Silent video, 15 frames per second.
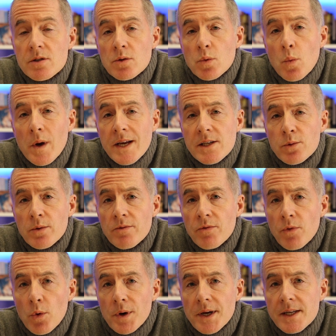the way to
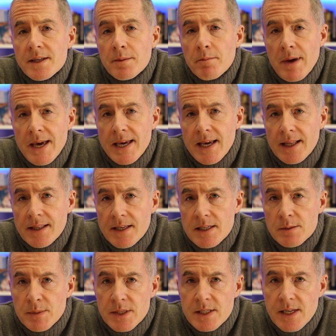avoid making these
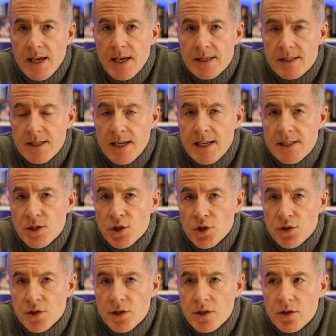mistakes is
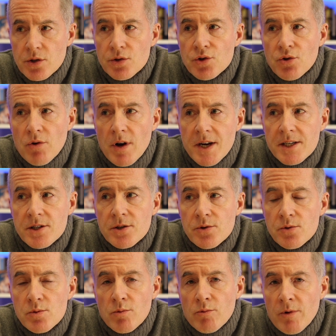just to try to